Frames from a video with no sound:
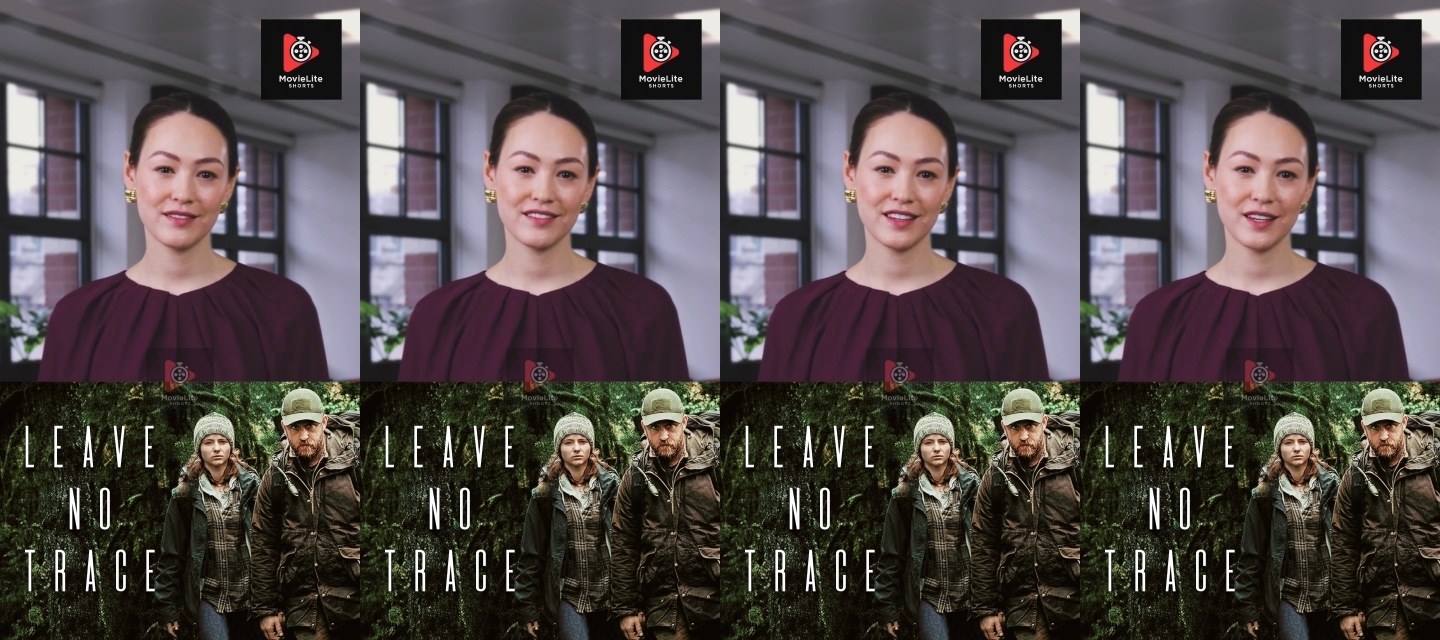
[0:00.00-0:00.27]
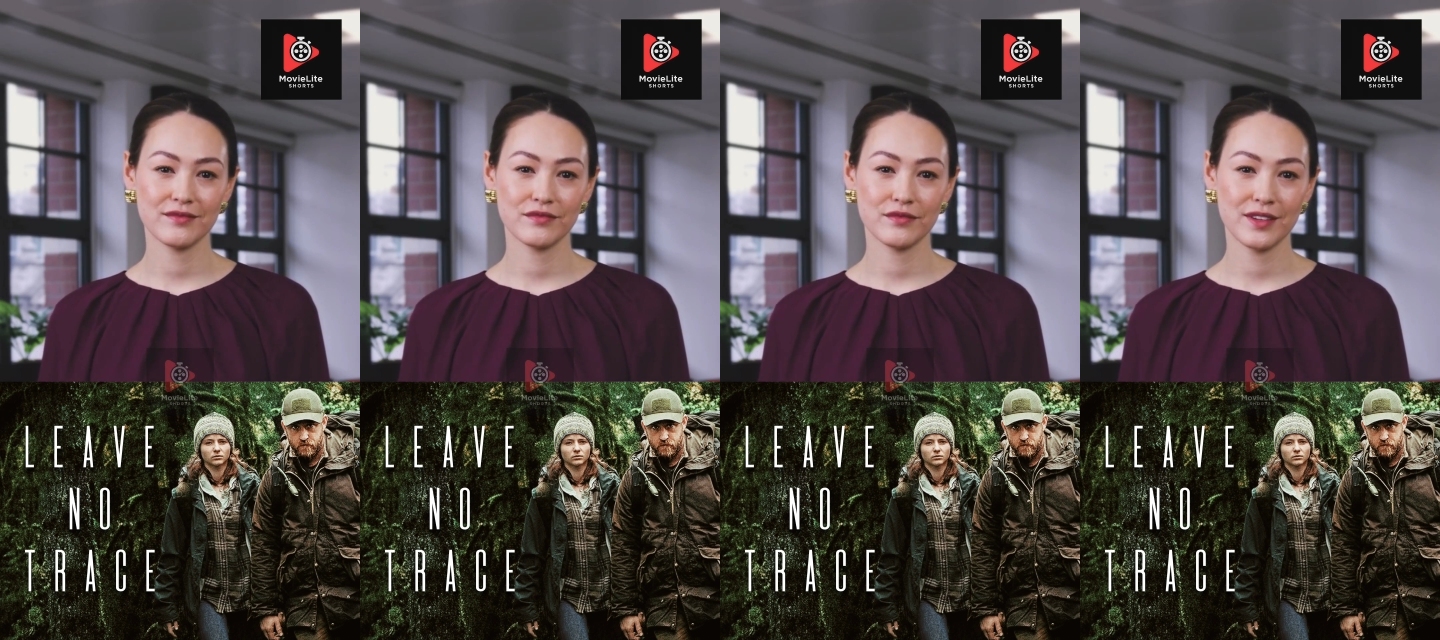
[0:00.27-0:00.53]

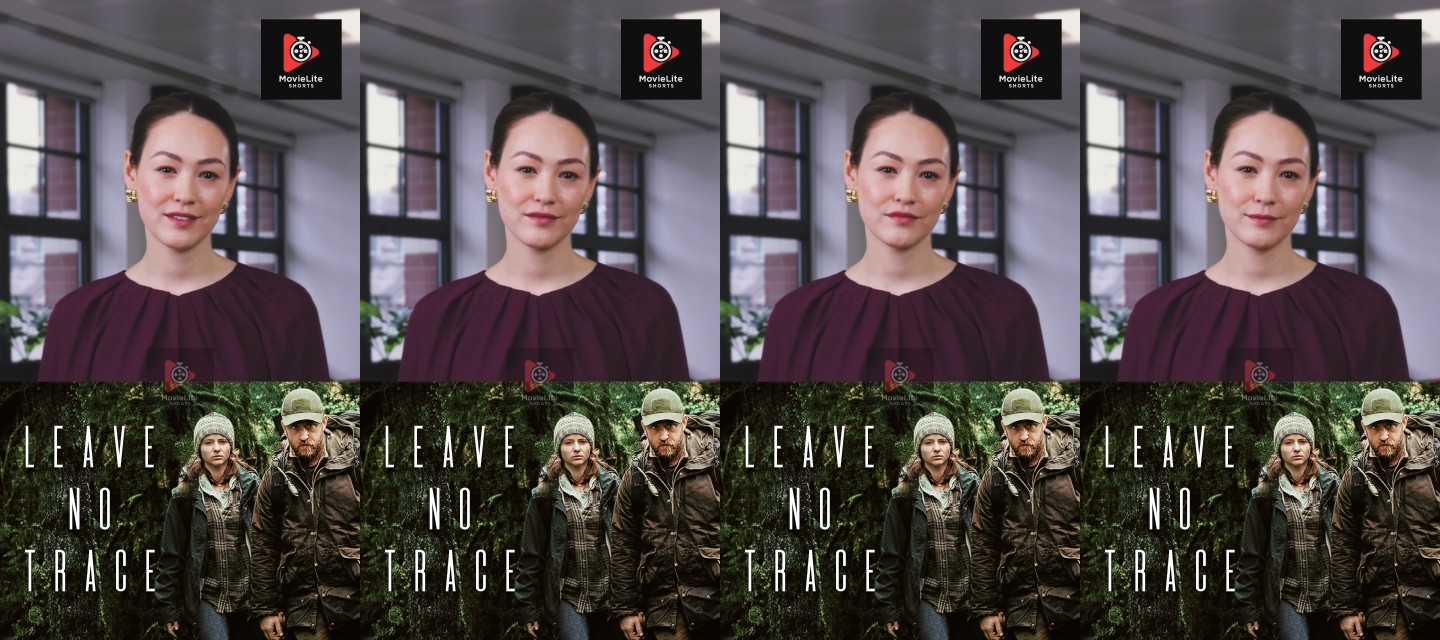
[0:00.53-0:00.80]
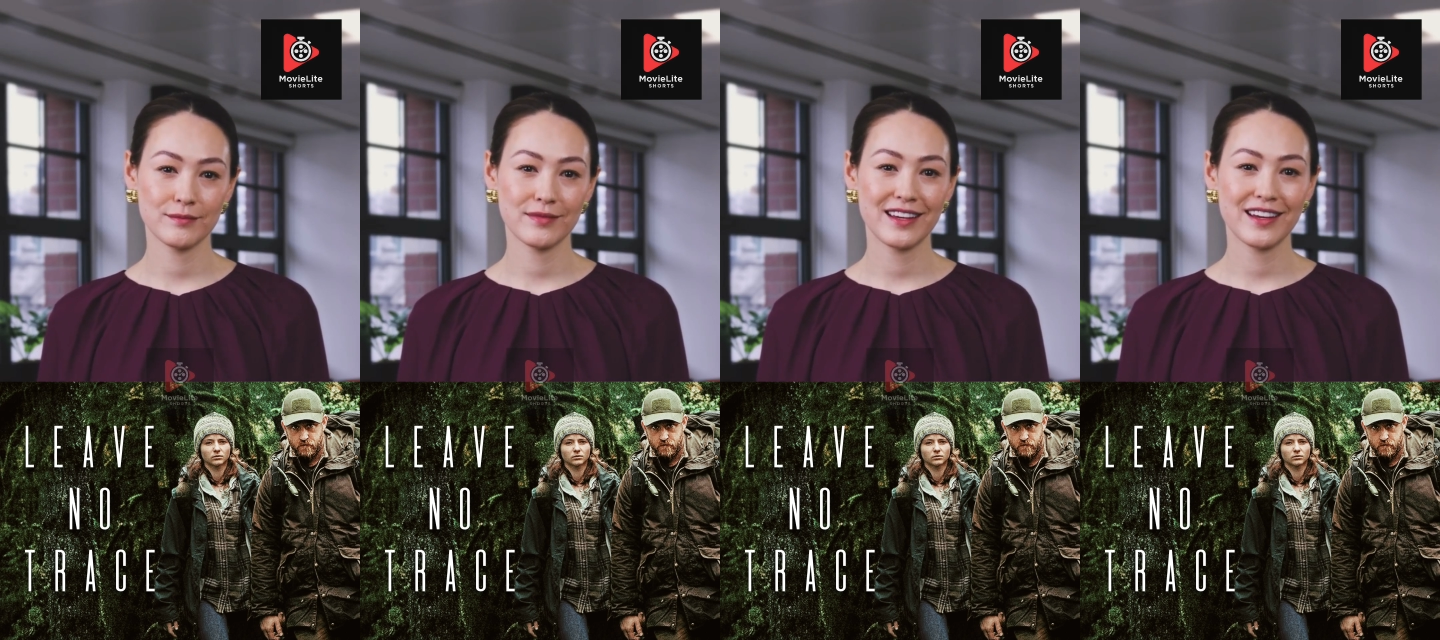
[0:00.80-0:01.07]
suffering
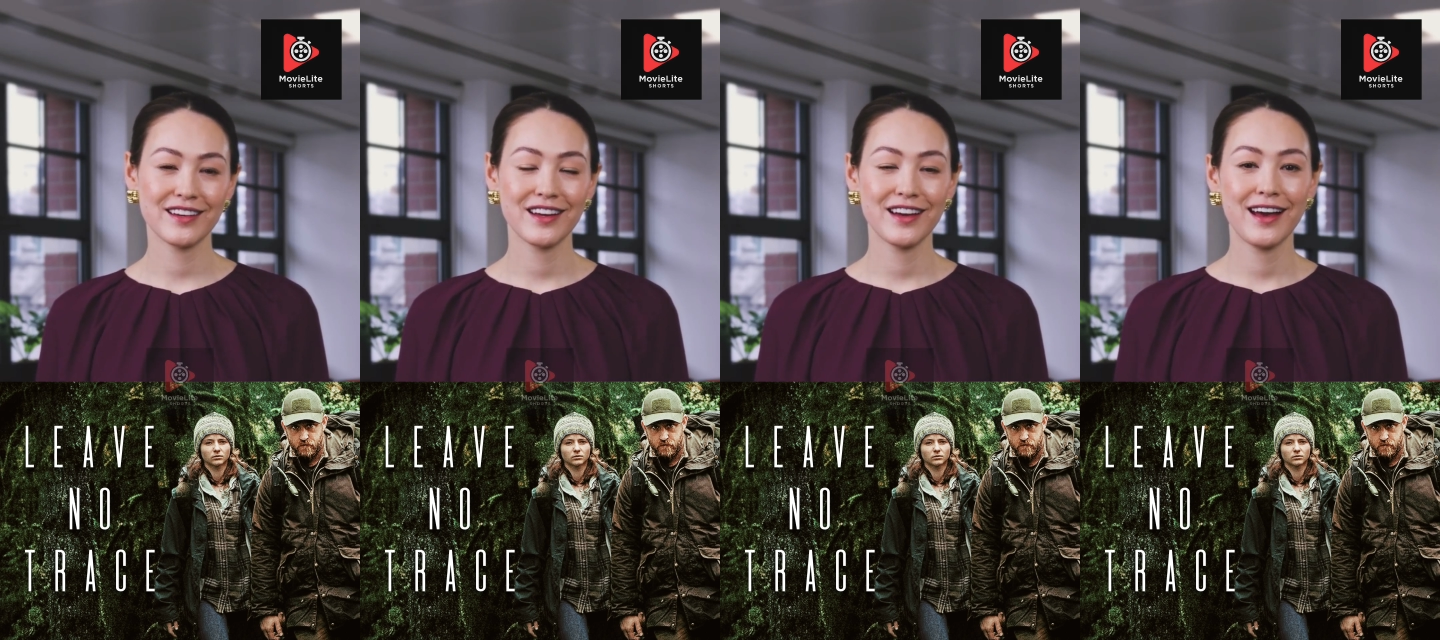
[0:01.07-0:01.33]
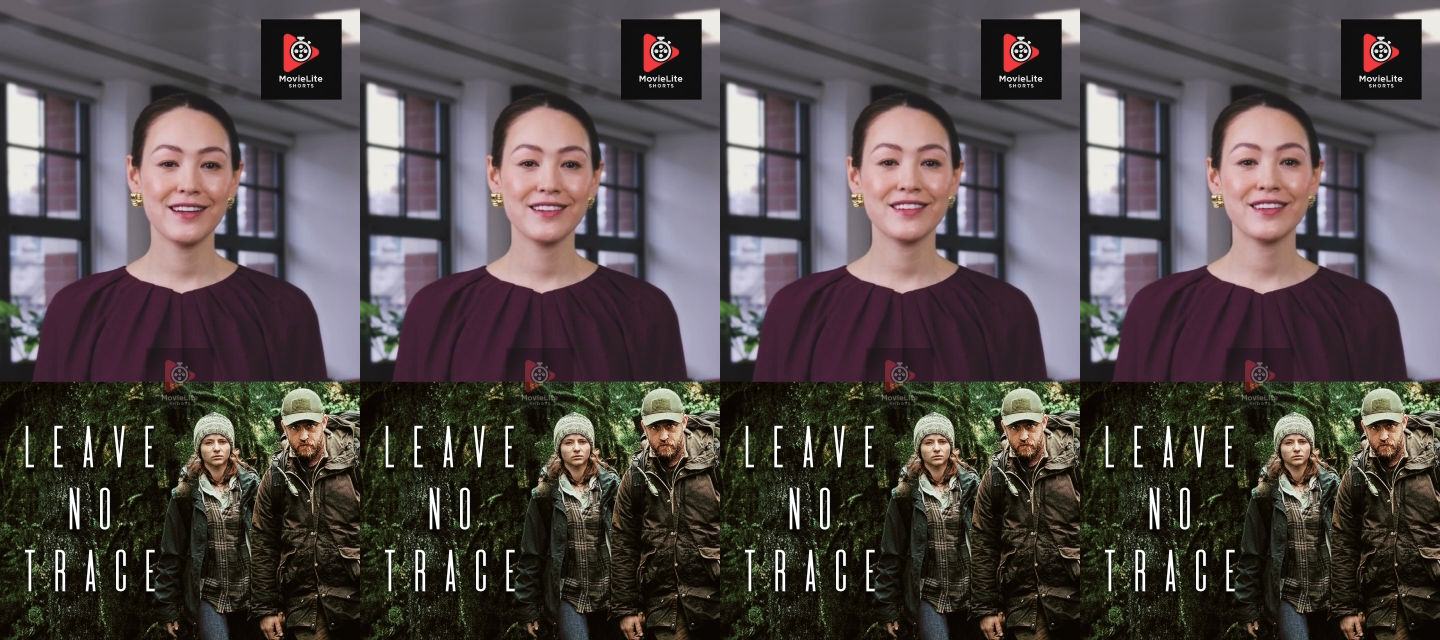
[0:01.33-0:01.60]
from
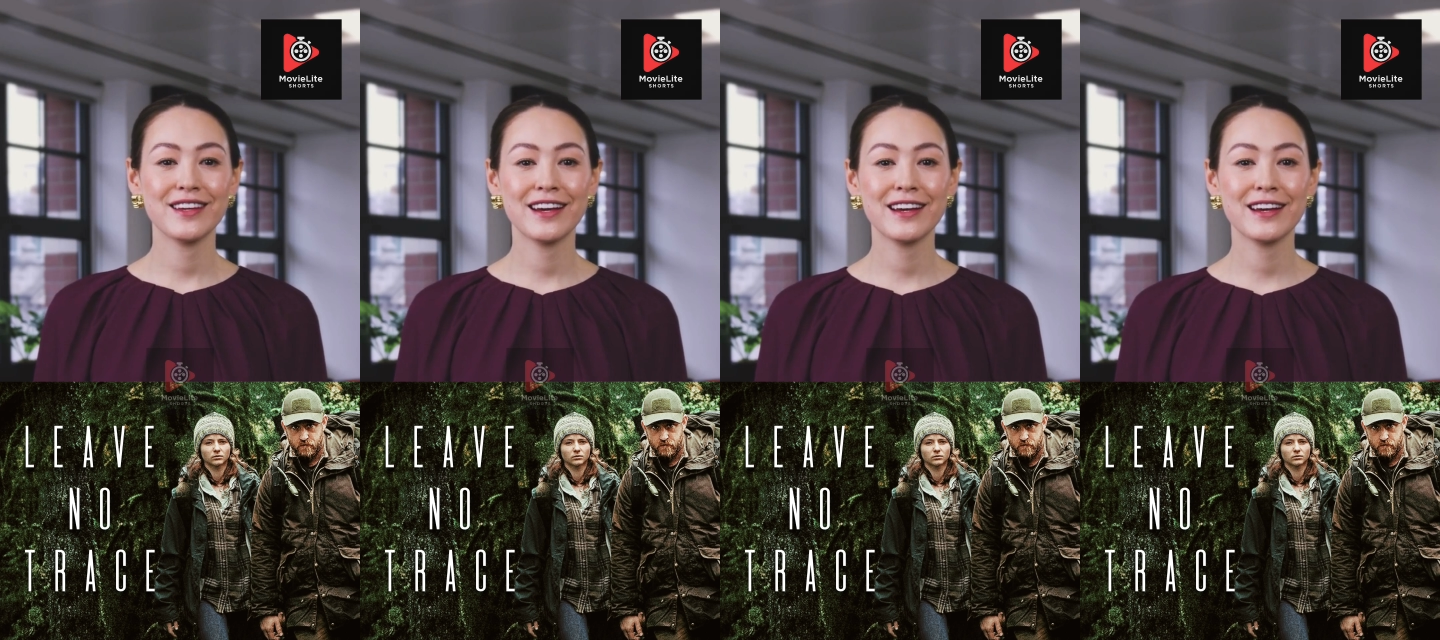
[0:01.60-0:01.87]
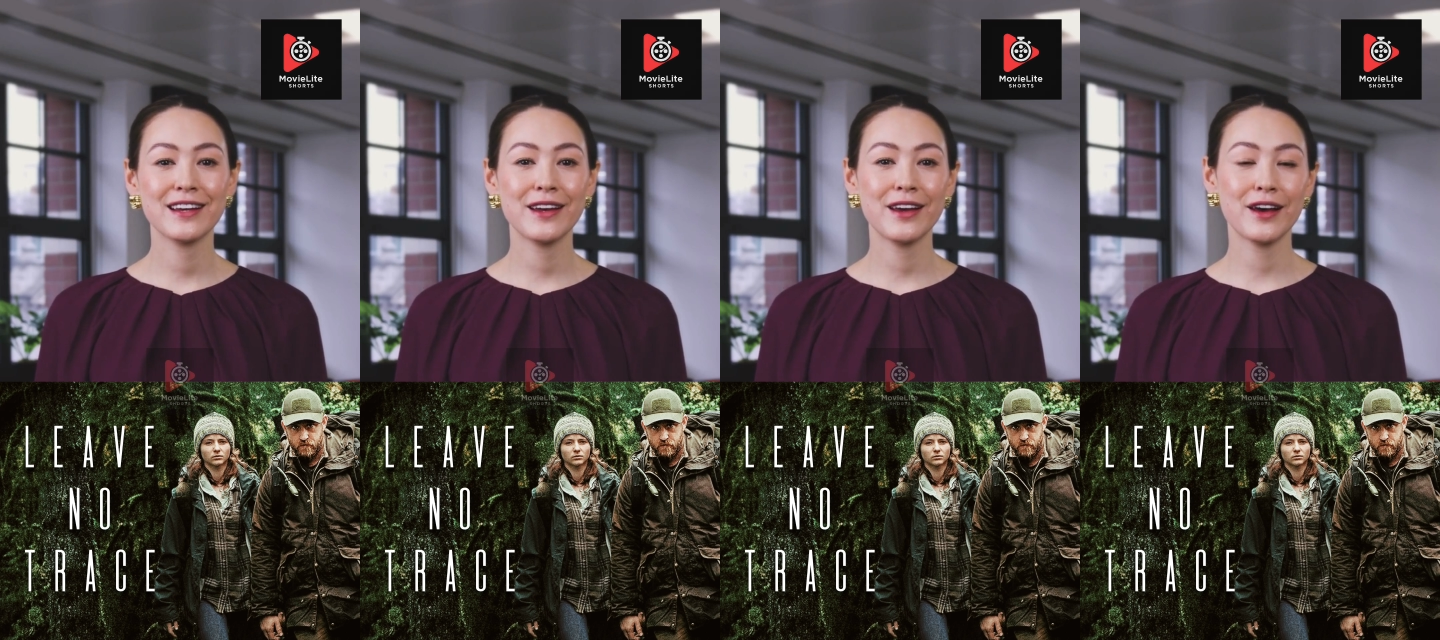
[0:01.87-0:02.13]
PTSD,